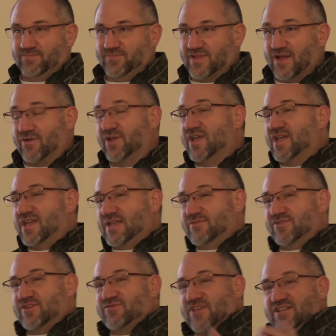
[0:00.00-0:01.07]
Now,
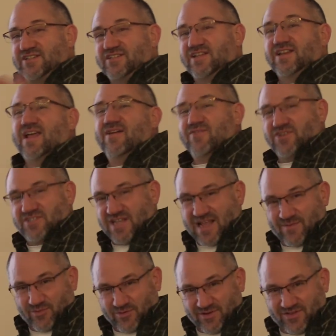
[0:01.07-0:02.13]
even if they did have a
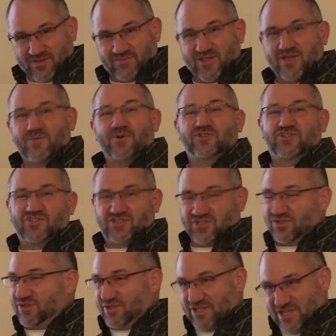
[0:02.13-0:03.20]
damper in them, they would
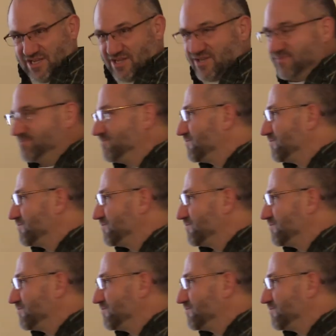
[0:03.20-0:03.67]
still leak.